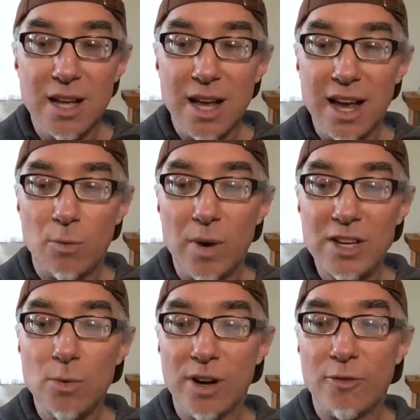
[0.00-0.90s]
And when
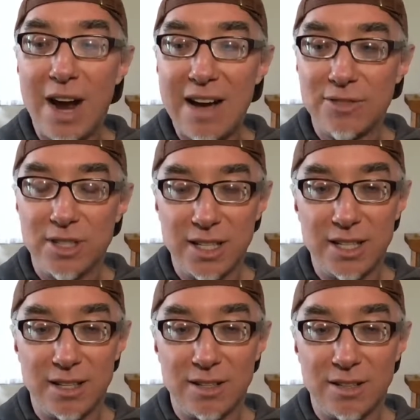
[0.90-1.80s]
you unravel
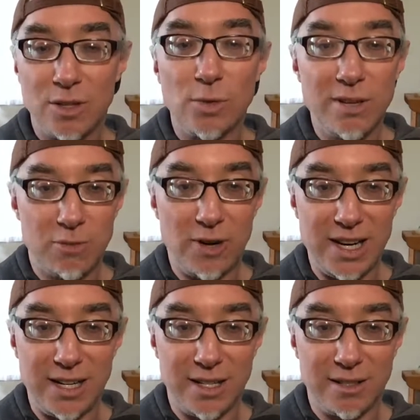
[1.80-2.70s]
it, you
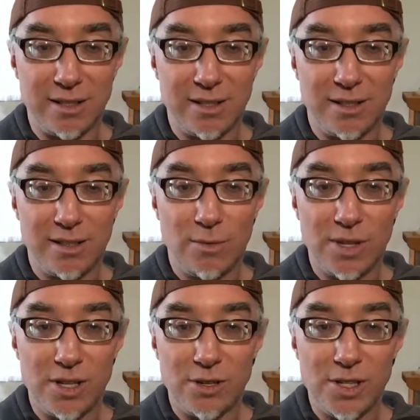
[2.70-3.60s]
liberate it
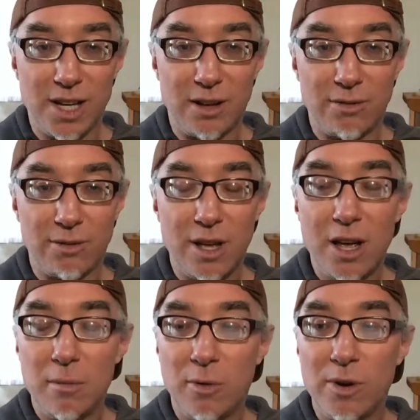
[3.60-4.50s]
within yourself.
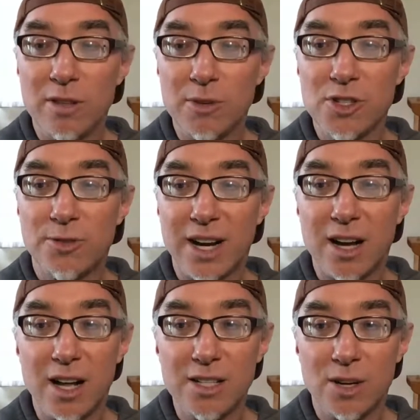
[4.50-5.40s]
But one of the most direct
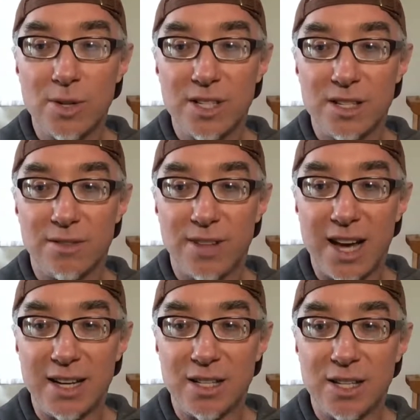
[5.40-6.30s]
consequences of
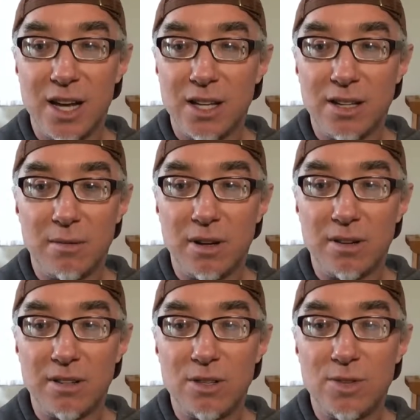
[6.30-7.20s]
that is that
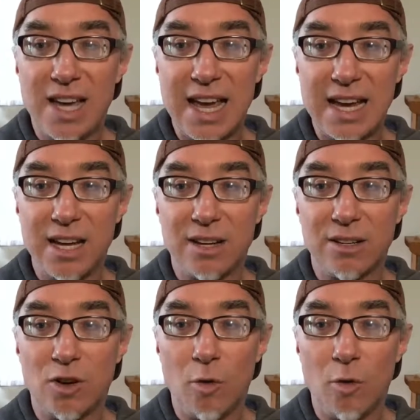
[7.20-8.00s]
you can't go